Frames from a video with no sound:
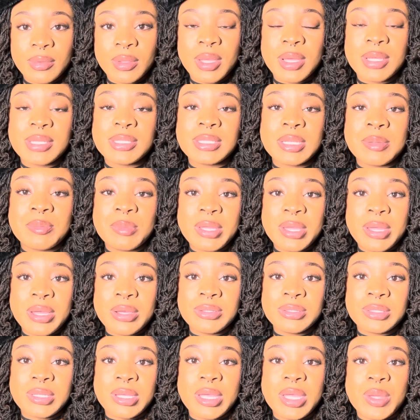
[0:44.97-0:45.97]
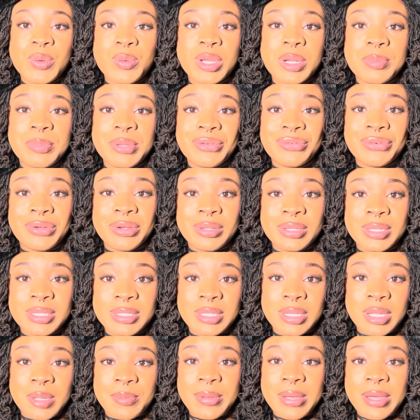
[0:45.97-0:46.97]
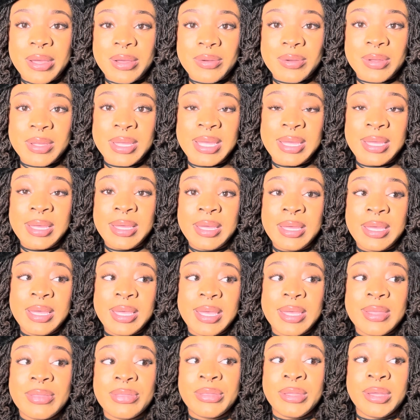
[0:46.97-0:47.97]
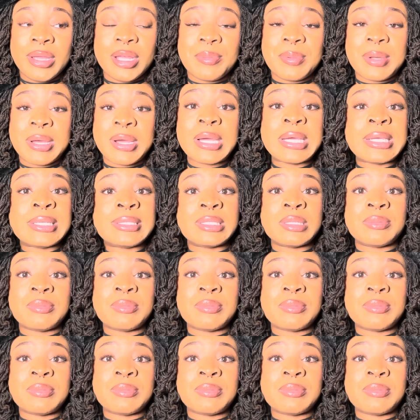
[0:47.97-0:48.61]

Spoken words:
Something else that you want to be realistic about and think about is the